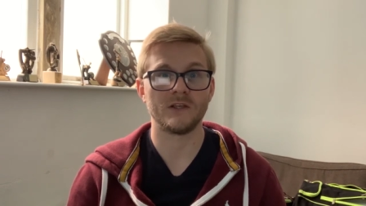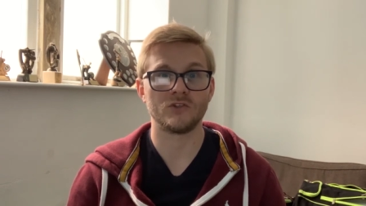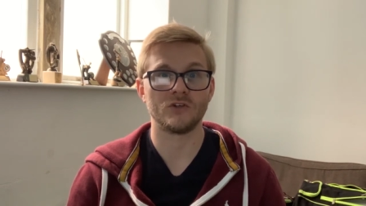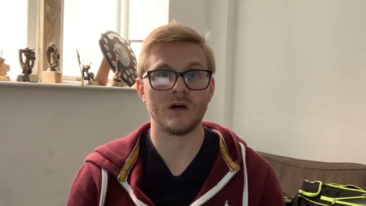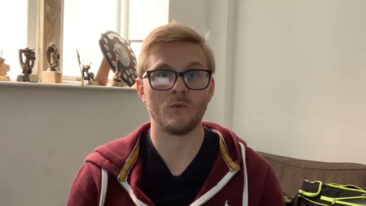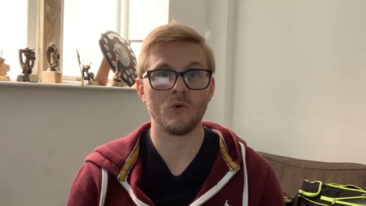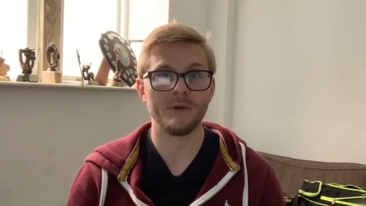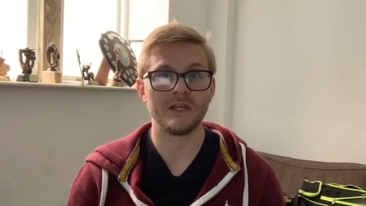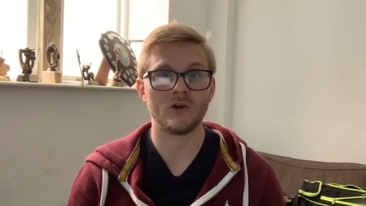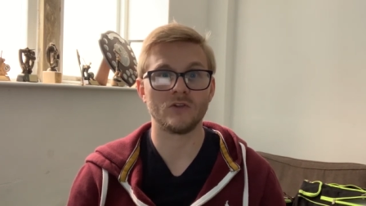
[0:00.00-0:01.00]
So I will
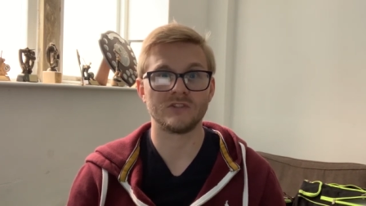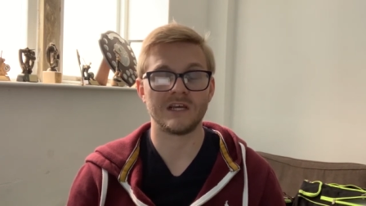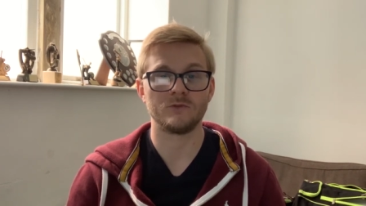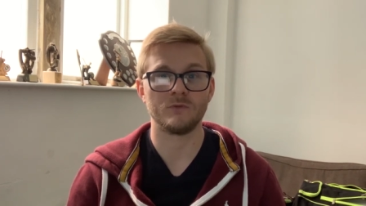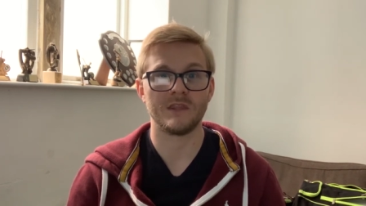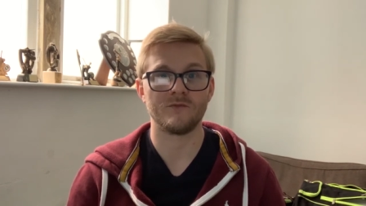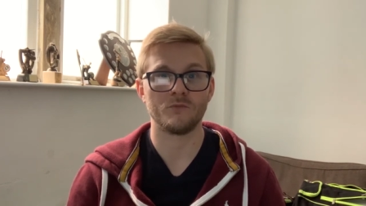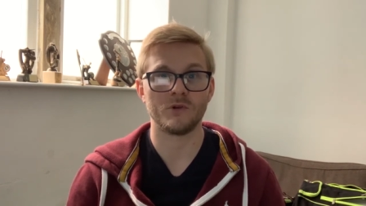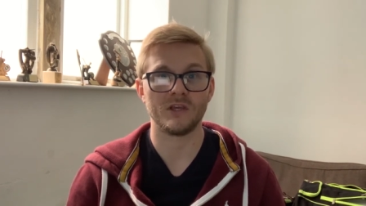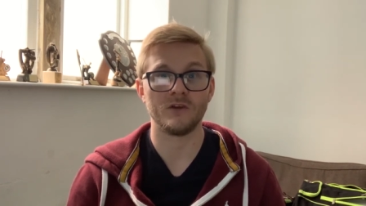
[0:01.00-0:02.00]
be in contact with
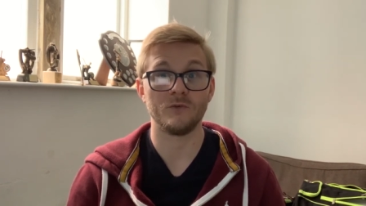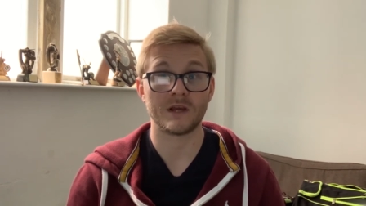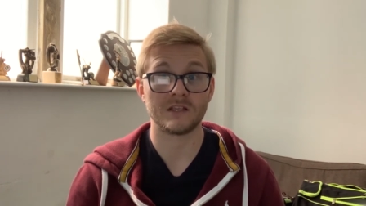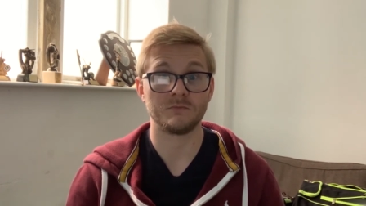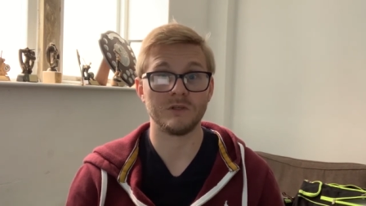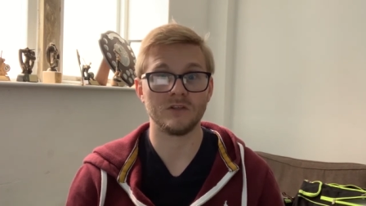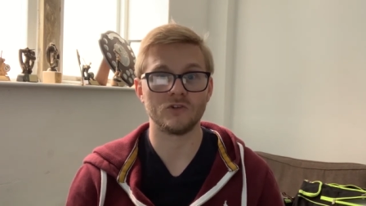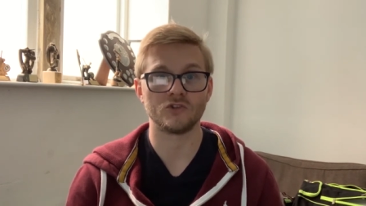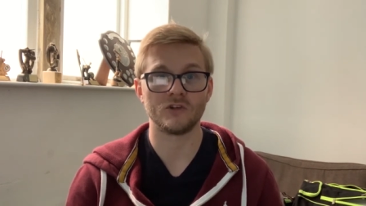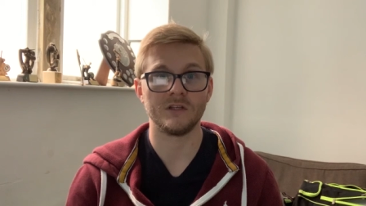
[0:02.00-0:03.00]
everybody who has been
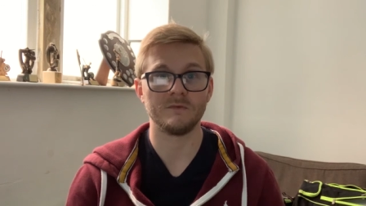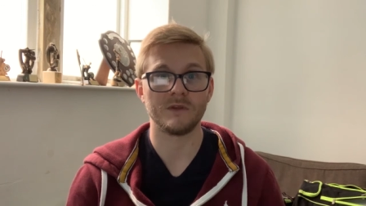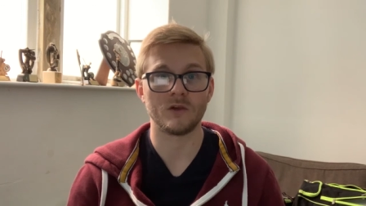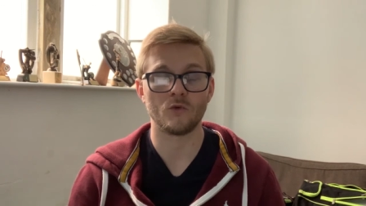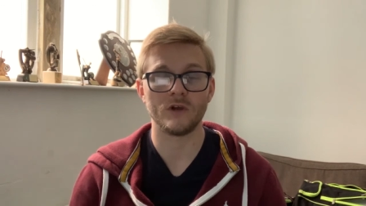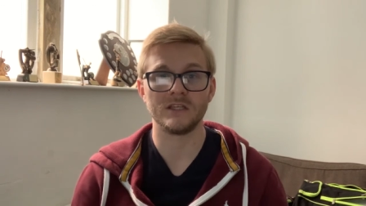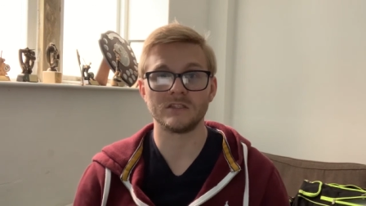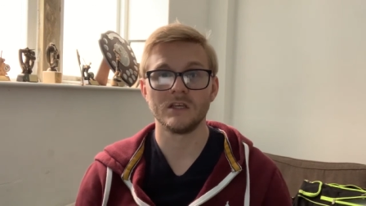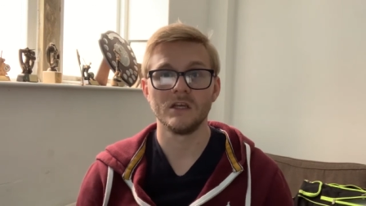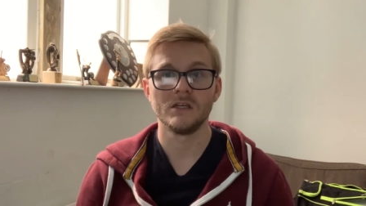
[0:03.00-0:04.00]
joining in with the
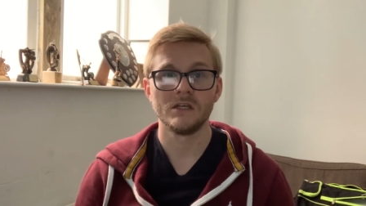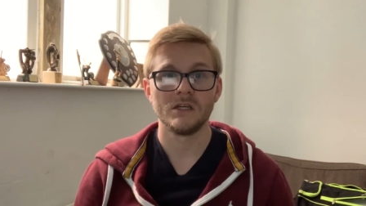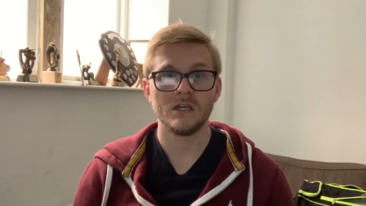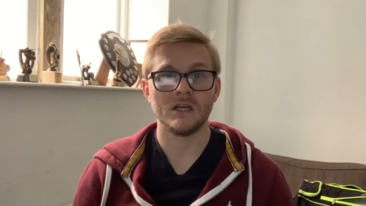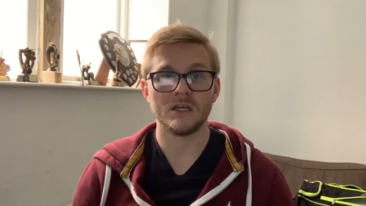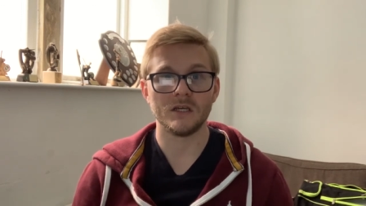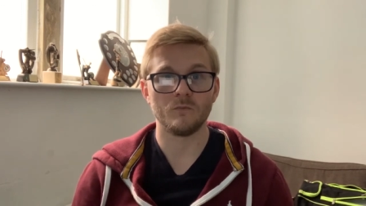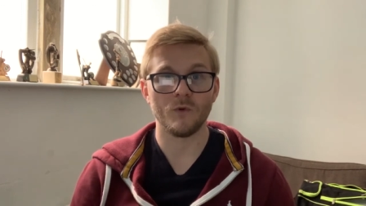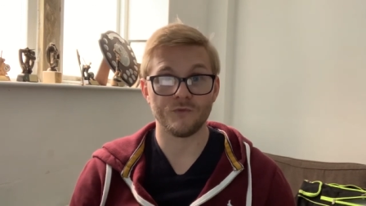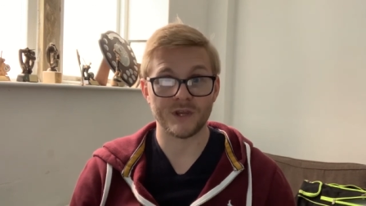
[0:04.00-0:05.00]
quiz
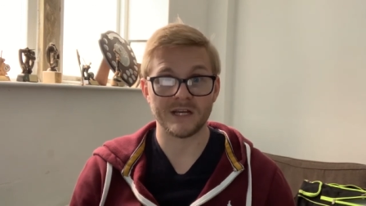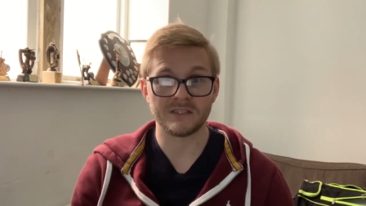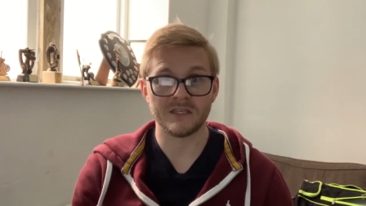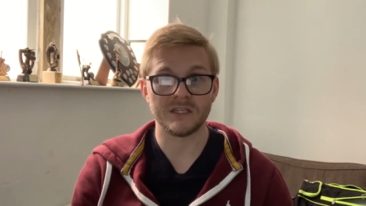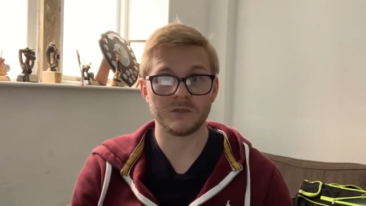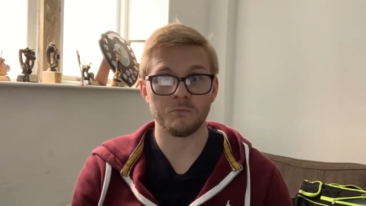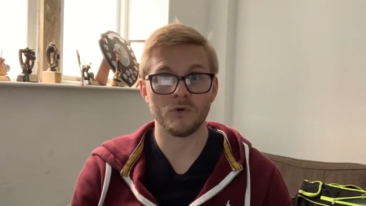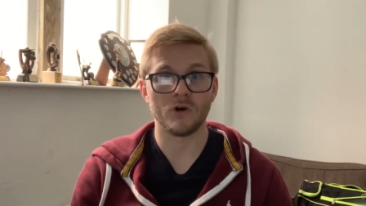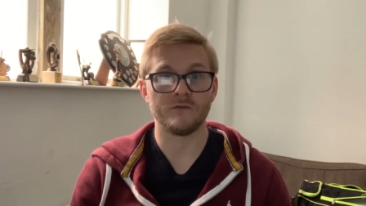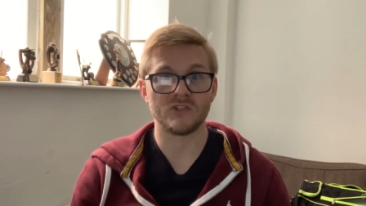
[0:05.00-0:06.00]
um, with regards to this.
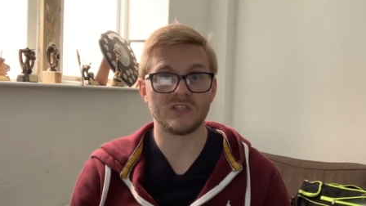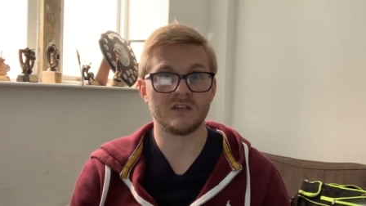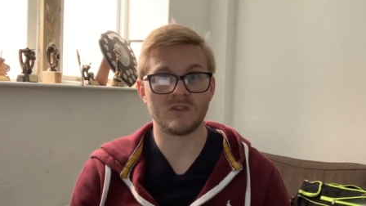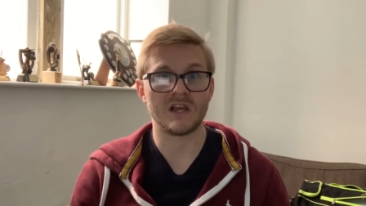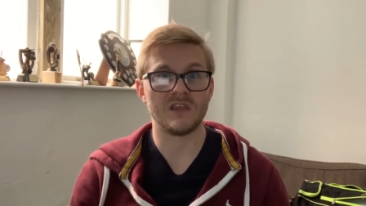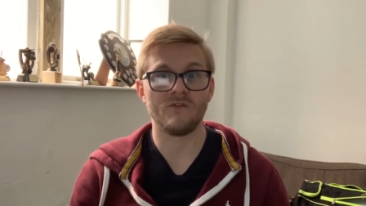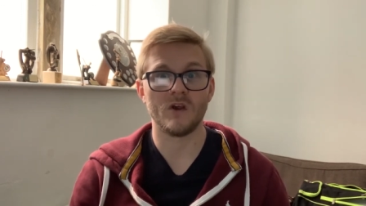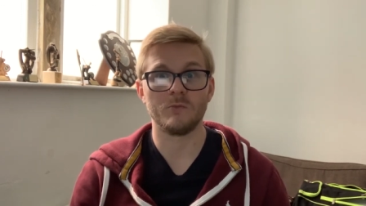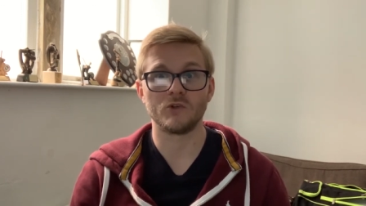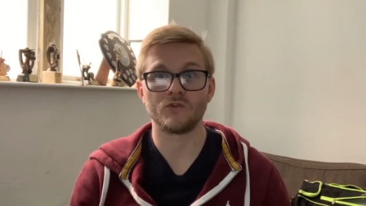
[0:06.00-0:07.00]
But obviously, thank you
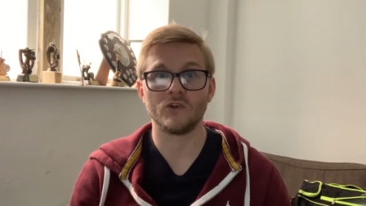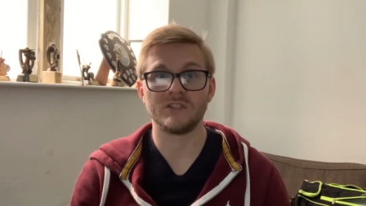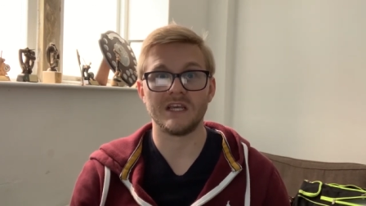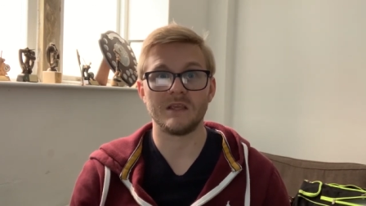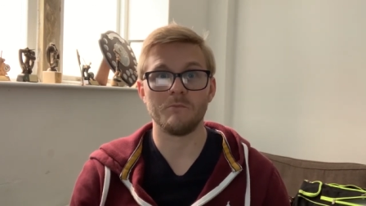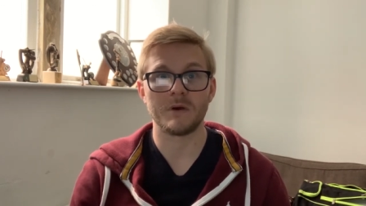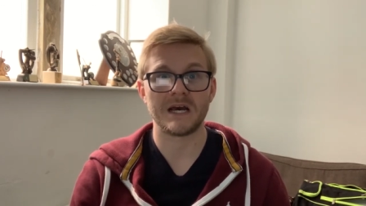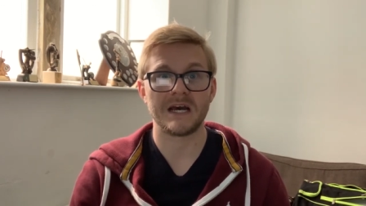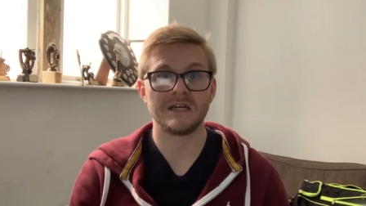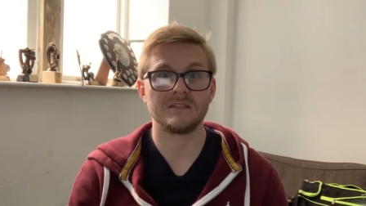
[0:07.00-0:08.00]
very much for all taking
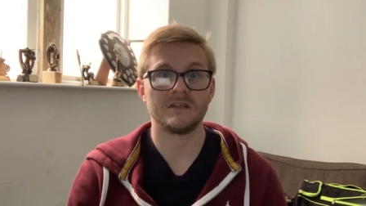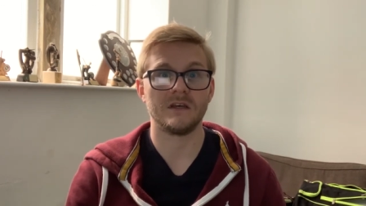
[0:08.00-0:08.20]
part.